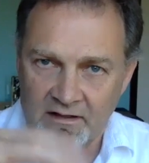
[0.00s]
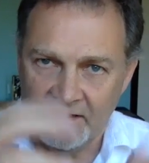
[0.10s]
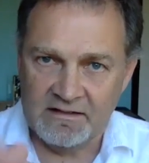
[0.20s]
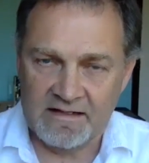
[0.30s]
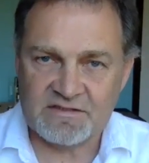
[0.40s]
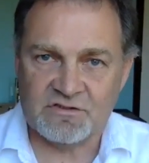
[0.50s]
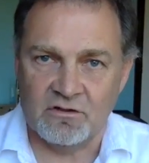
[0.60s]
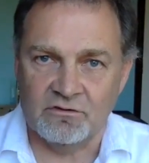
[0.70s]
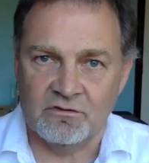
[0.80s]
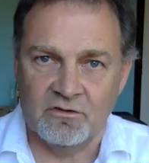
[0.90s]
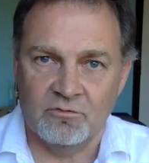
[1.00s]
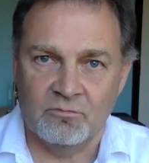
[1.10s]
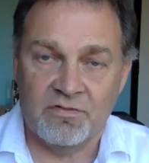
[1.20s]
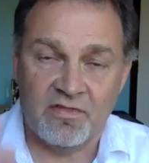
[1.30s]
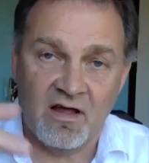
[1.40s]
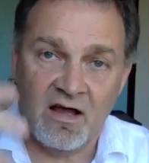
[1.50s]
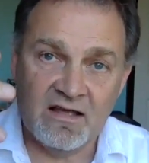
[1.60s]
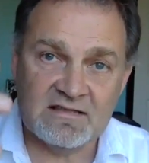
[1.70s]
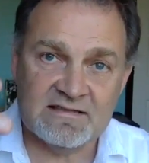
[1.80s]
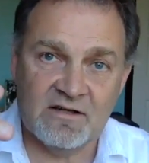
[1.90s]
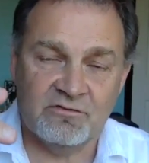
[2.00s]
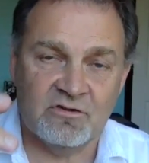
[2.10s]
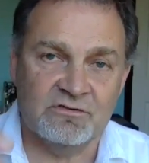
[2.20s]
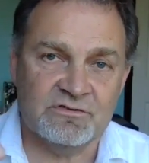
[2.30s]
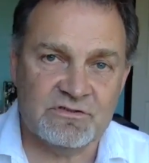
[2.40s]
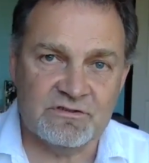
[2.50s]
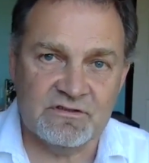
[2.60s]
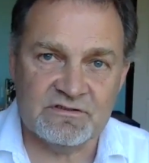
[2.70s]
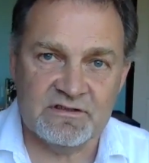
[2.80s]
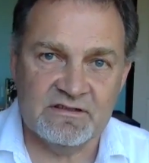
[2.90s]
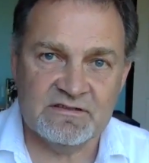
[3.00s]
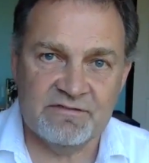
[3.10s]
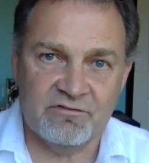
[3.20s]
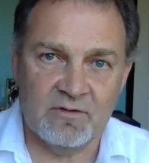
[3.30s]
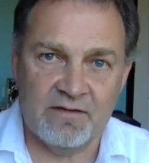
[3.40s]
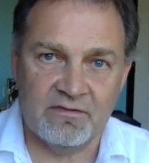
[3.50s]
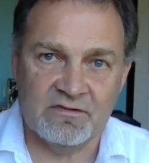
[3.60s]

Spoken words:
in Yesod with the higher self-consciousness in Tifereth.